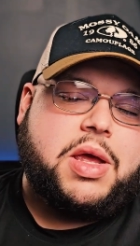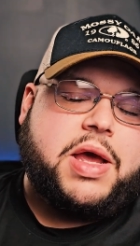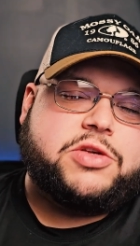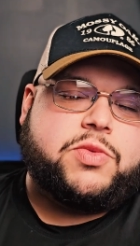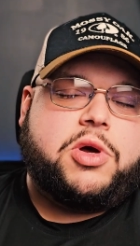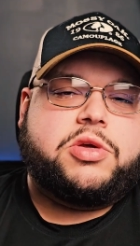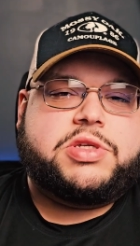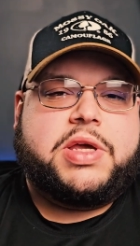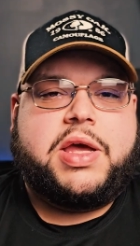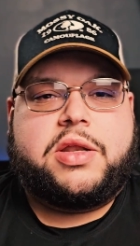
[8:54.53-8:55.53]
as well as
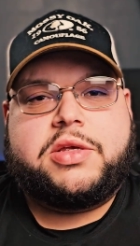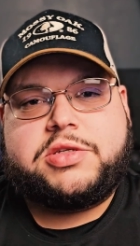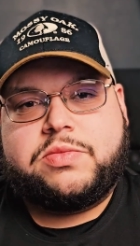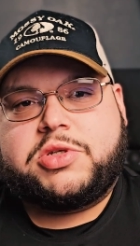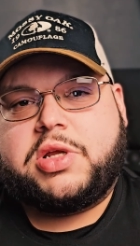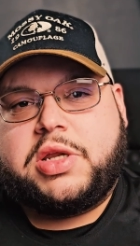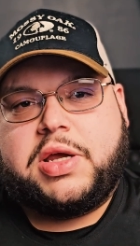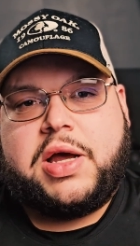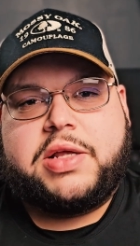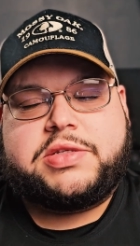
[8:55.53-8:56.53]
again, some study
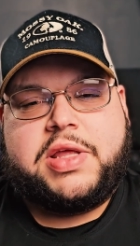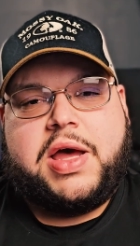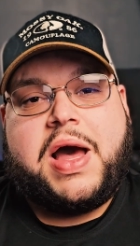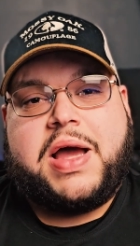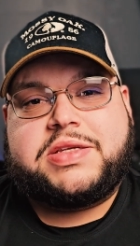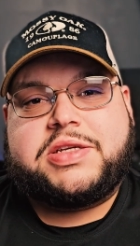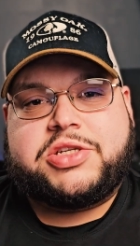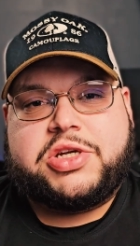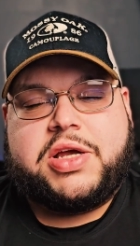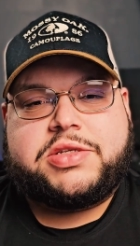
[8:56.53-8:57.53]
guides that I
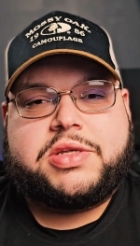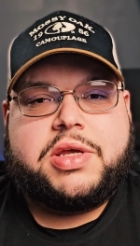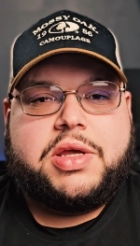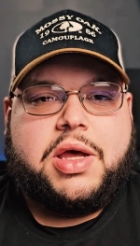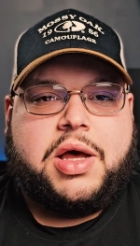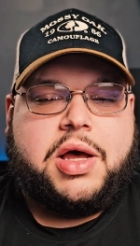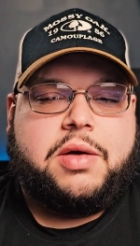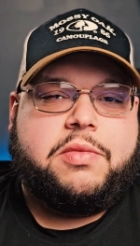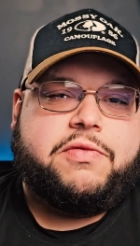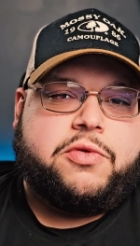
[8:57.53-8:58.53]
suggest
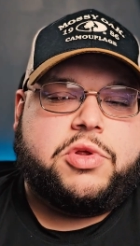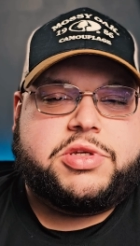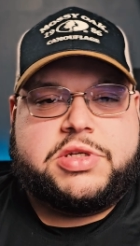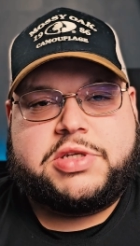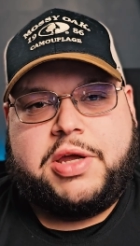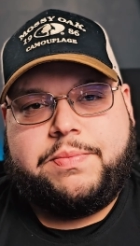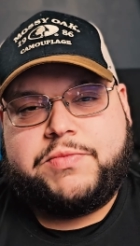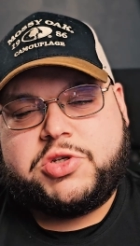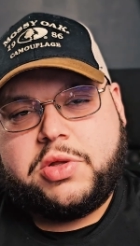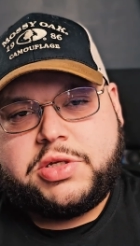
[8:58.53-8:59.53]
um, for this exam.
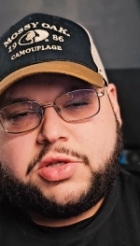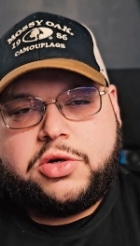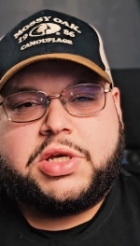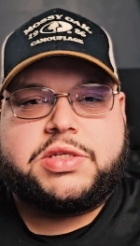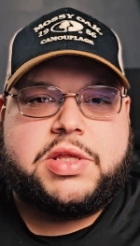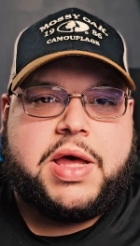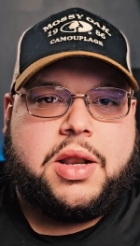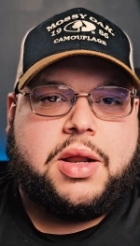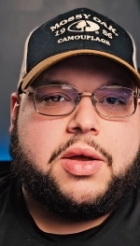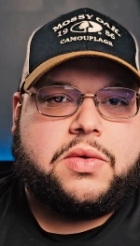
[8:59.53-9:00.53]
So let's look into that now.